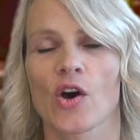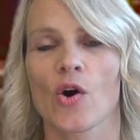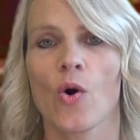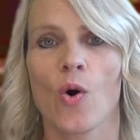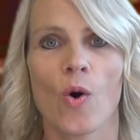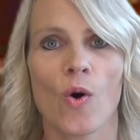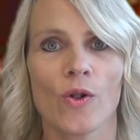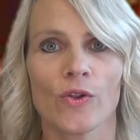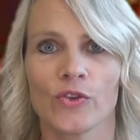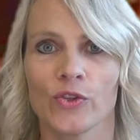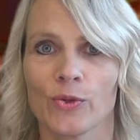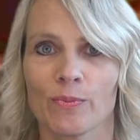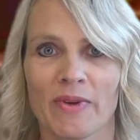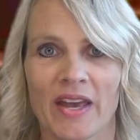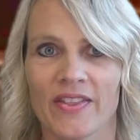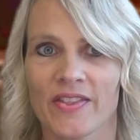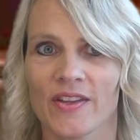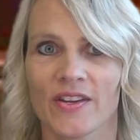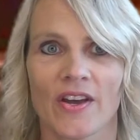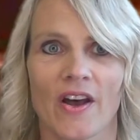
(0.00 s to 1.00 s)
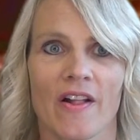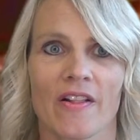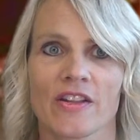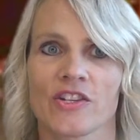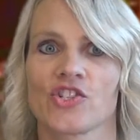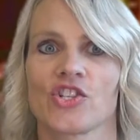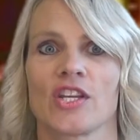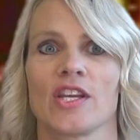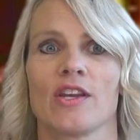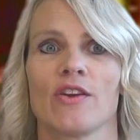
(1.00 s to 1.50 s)
a whole new
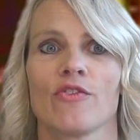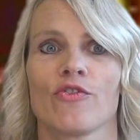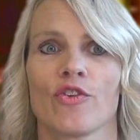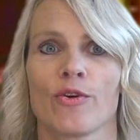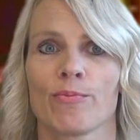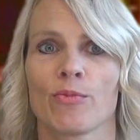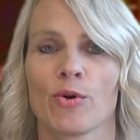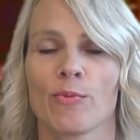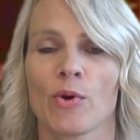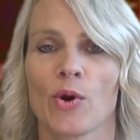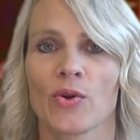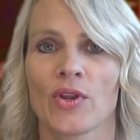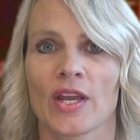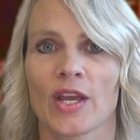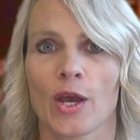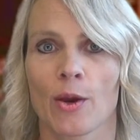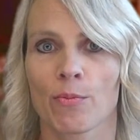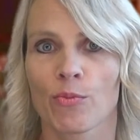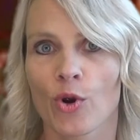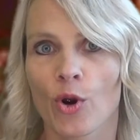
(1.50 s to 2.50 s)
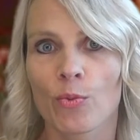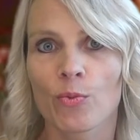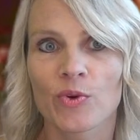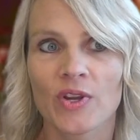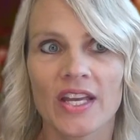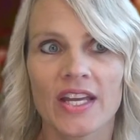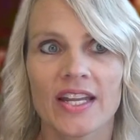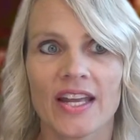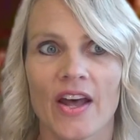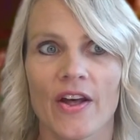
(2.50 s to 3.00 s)
methodology for promoting
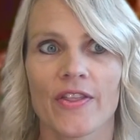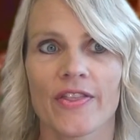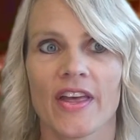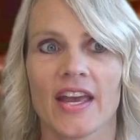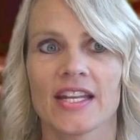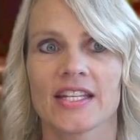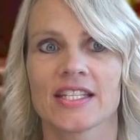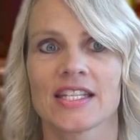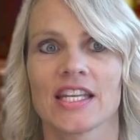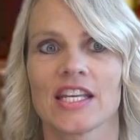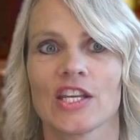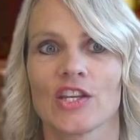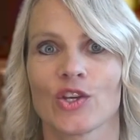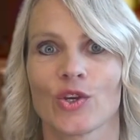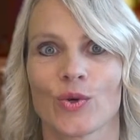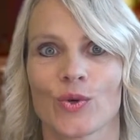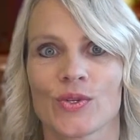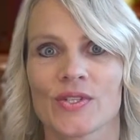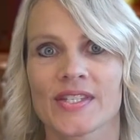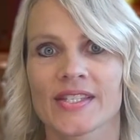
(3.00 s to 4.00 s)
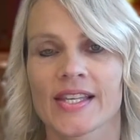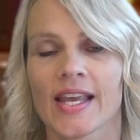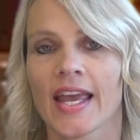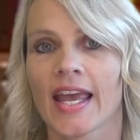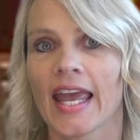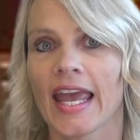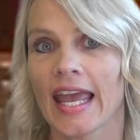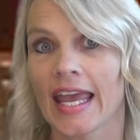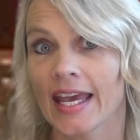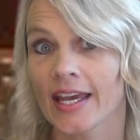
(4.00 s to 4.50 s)
appropriate health IT use
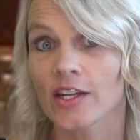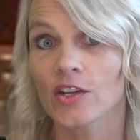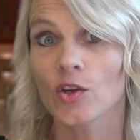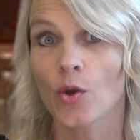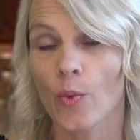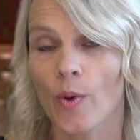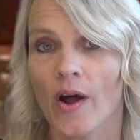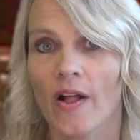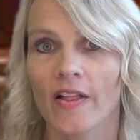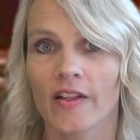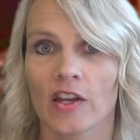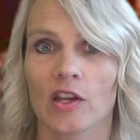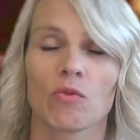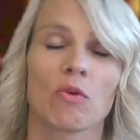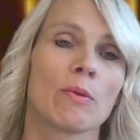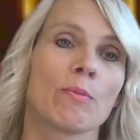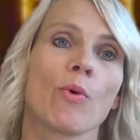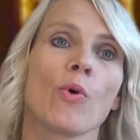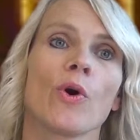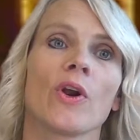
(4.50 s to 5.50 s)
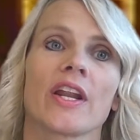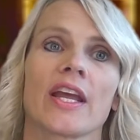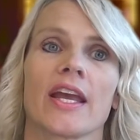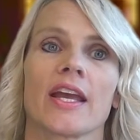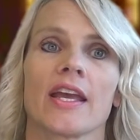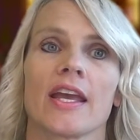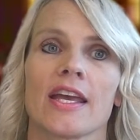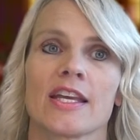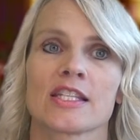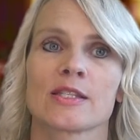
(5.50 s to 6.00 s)
and quality
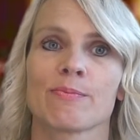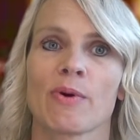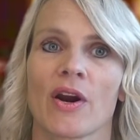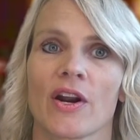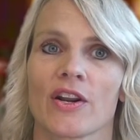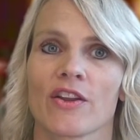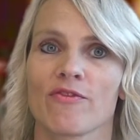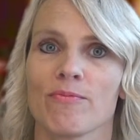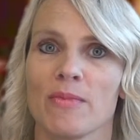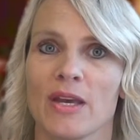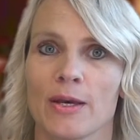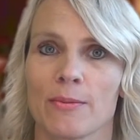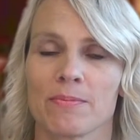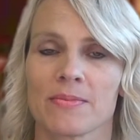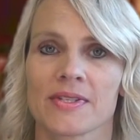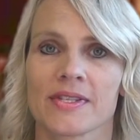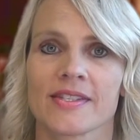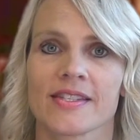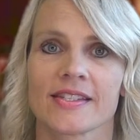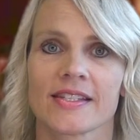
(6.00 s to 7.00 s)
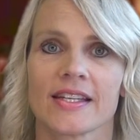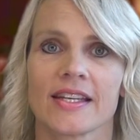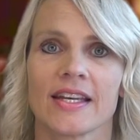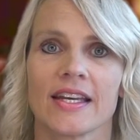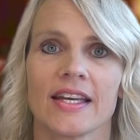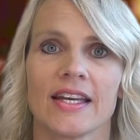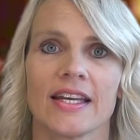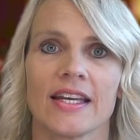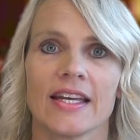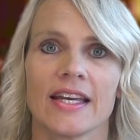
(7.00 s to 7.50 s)
reporting as part of MIPS.
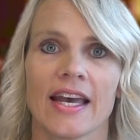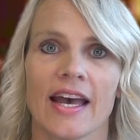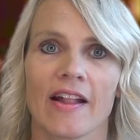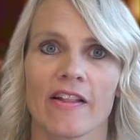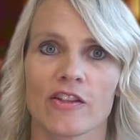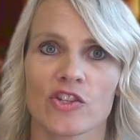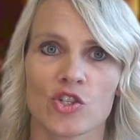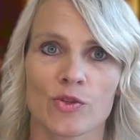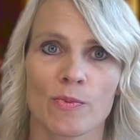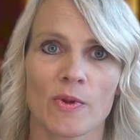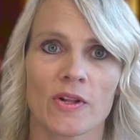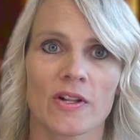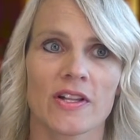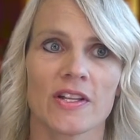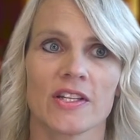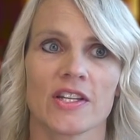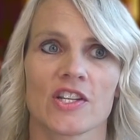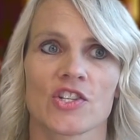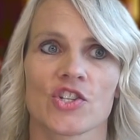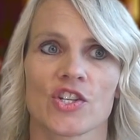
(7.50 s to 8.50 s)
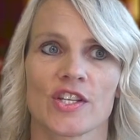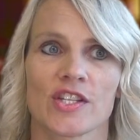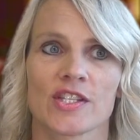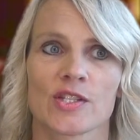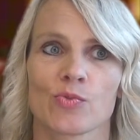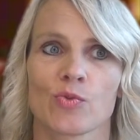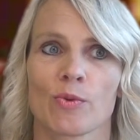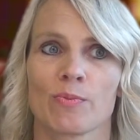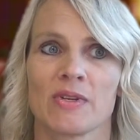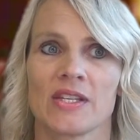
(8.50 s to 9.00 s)
Eligible
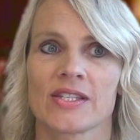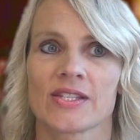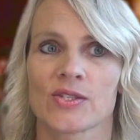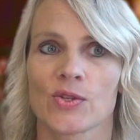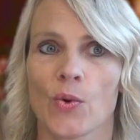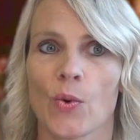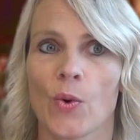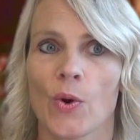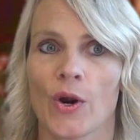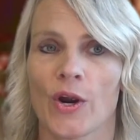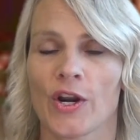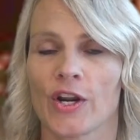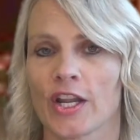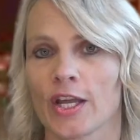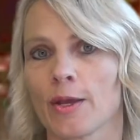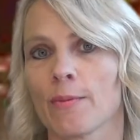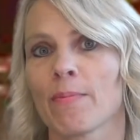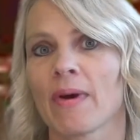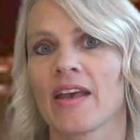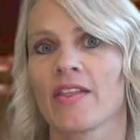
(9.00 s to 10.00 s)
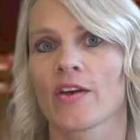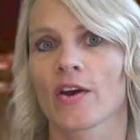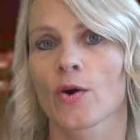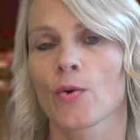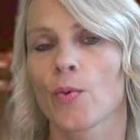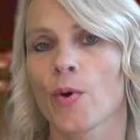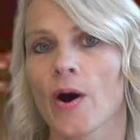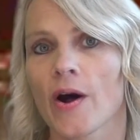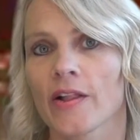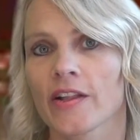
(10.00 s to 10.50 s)
clinicians will be scored by
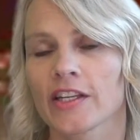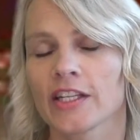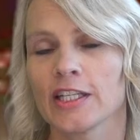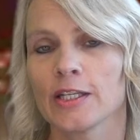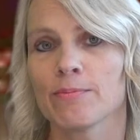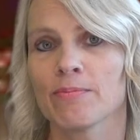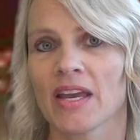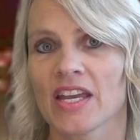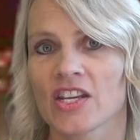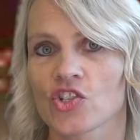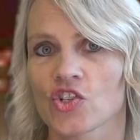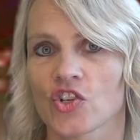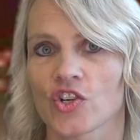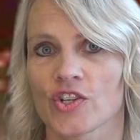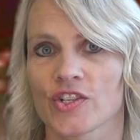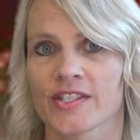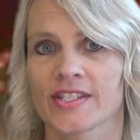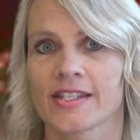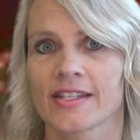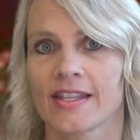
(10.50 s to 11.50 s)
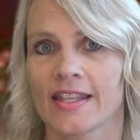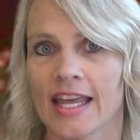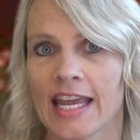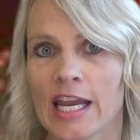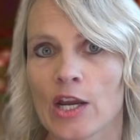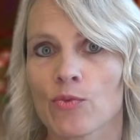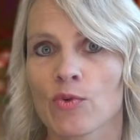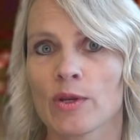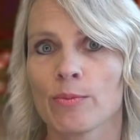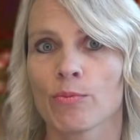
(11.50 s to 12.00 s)
the quality measures
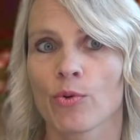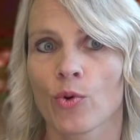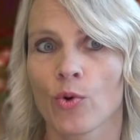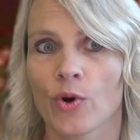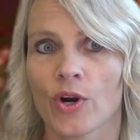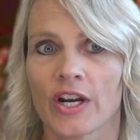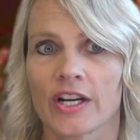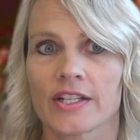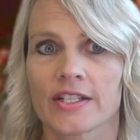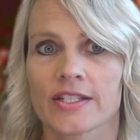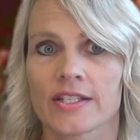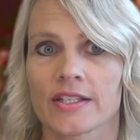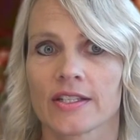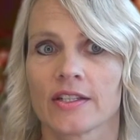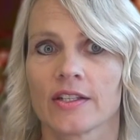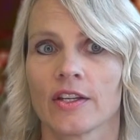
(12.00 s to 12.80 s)
they report,